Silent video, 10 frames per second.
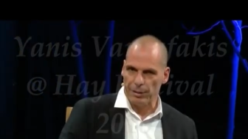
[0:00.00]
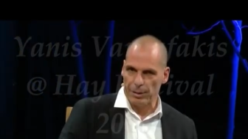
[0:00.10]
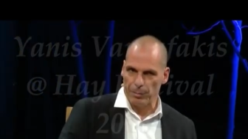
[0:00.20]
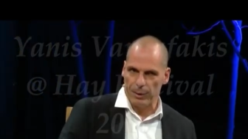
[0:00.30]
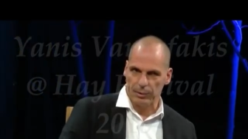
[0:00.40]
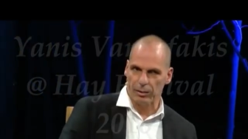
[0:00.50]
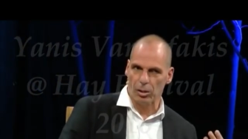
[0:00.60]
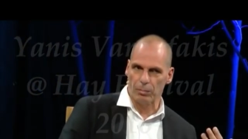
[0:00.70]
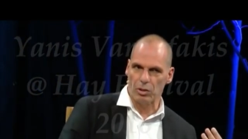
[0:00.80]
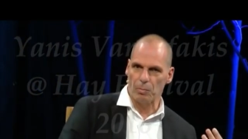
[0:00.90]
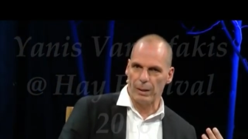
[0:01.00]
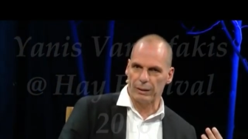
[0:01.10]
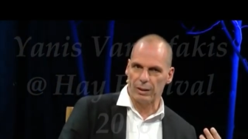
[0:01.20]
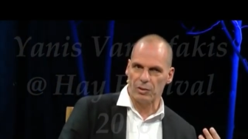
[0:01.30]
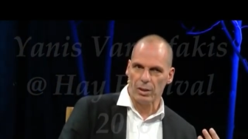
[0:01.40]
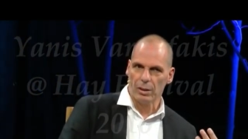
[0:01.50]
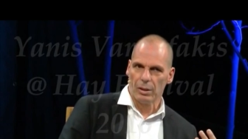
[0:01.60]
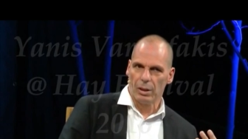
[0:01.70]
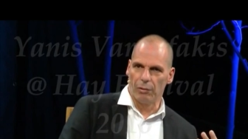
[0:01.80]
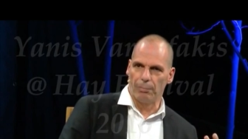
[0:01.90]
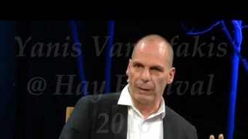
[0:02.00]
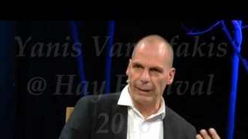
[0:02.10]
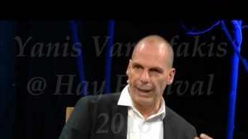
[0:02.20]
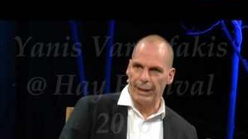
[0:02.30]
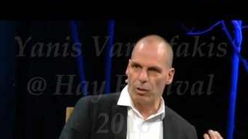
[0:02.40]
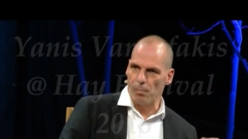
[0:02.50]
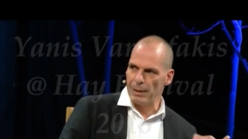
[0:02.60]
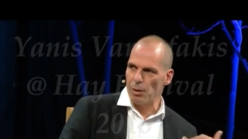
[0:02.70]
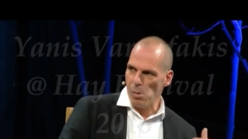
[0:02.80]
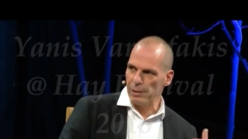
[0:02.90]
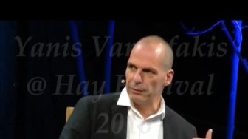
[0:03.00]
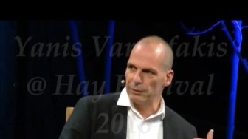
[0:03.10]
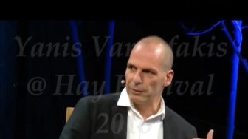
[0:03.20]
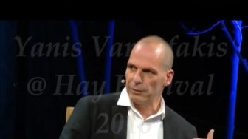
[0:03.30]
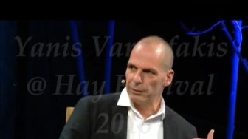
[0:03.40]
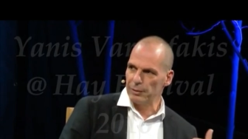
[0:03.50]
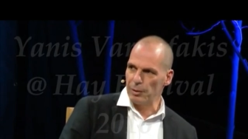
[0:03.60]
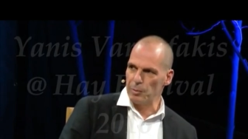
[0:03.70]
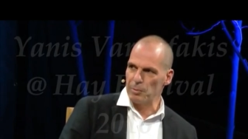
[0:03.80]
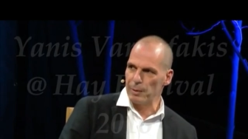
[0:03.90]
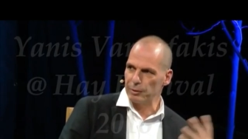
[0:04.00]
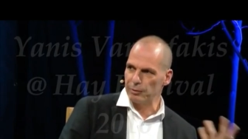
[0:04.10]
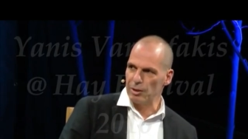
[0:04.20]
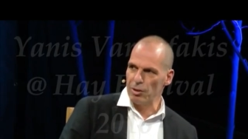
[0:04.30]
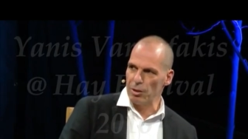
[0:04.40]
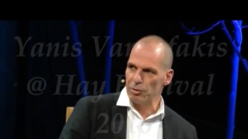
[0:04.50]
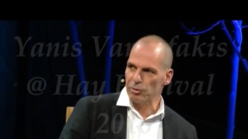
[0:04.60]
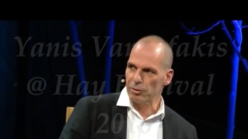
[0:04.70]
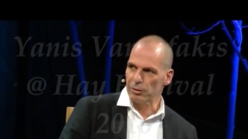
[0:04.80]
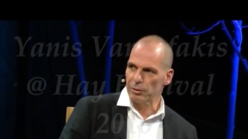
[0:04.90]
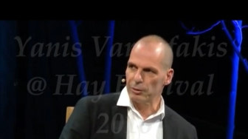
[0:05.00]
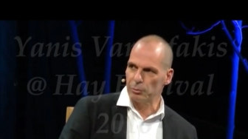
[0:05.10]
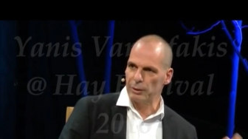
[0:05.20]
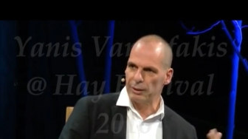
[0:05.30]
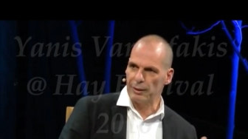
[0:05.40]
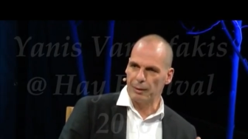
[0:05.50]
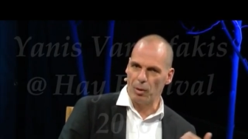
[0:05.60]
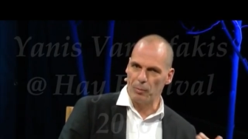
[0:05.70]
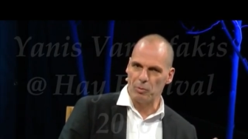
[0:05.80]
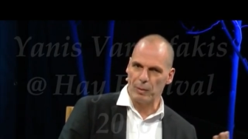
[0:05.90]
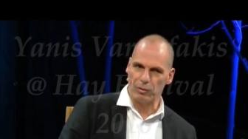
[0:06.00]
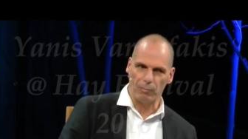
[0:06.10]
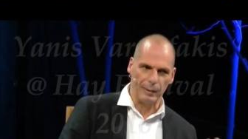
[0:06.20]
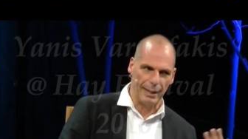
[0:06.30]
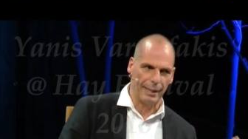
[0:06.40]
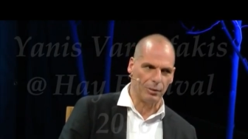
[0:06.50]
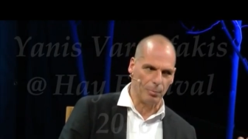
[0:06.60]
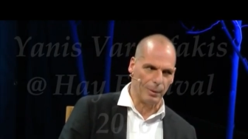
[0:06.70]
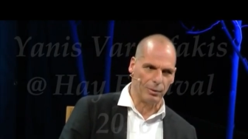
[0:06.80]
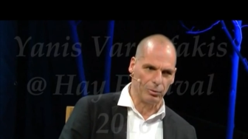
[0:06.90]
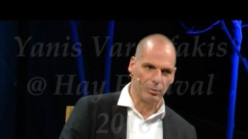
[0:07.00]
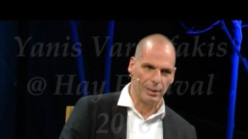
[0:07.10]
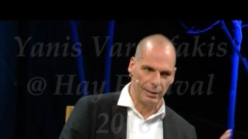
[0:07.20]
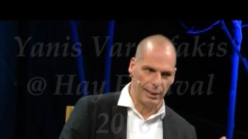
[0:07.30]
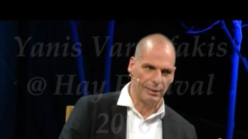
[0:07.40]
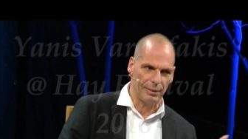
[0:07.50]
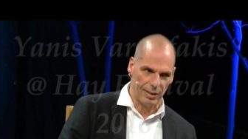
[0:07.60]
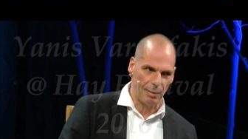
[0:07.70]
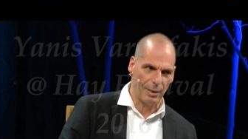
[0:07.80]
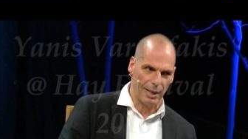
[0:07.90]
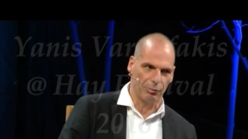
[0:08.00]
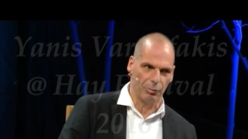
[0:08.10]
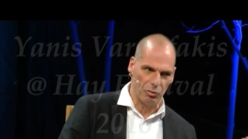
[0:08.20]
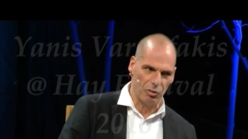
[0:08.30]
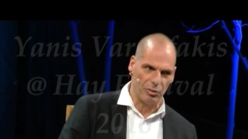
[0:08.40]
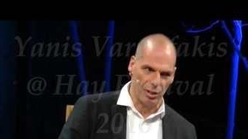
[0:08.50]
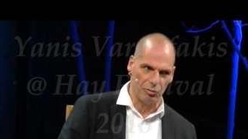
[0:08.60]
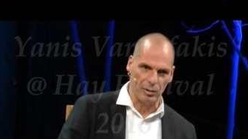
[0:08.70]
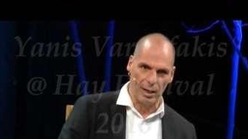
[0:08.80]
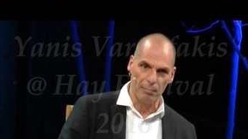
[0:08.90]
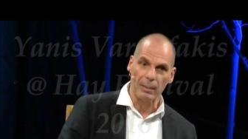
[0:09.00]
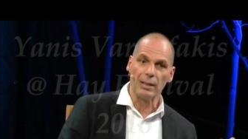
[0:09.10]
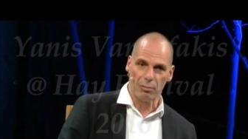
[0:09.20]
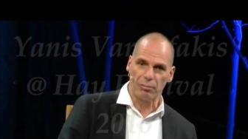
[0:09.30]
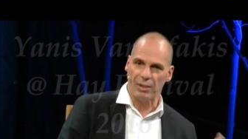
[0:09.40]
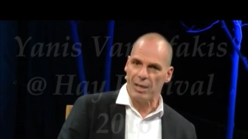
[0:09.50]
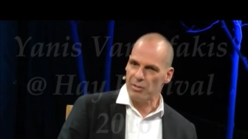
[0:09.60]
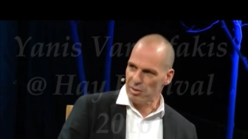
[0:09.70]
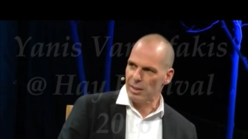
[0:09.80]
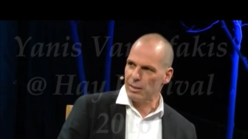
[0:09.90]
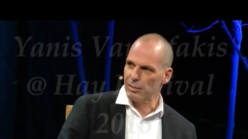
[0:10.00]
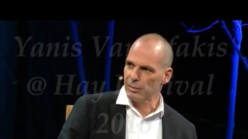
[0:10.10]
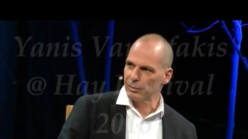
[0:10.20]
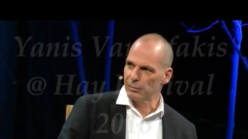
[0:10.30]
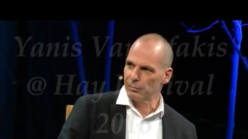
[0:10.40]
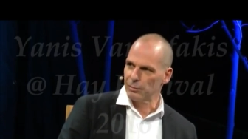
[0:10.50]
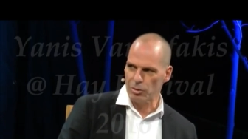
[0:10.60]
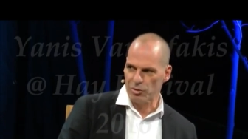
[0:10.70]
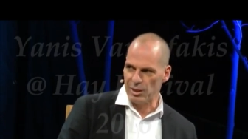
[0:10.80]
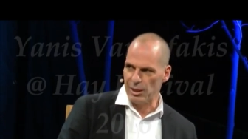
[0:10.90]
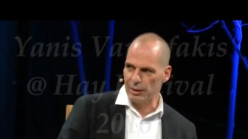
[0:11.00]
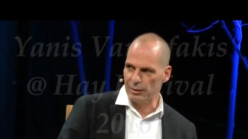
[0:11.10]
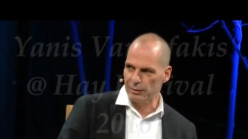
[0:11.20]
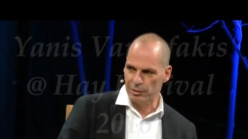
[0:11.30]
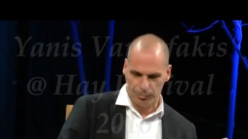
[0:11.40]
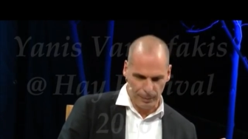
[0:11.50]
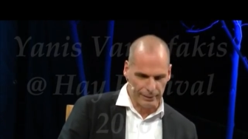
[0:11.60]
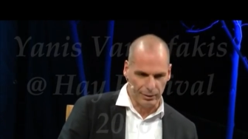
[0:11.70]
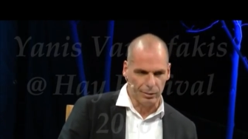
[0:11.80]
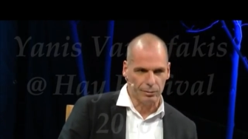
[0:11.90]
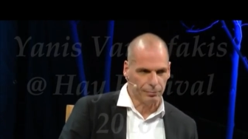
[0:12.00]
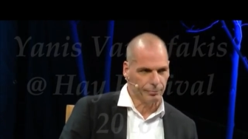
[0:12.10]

Think about it. The Communist parties of Bulgaria, Romania won the Communist Party of Greece lost. Mm. And what did the Communist parties of Bulgaria and Romania do? They created the same kind of concentration camp for the other side. It's not mm, cynical, yes, it's yeah, practical.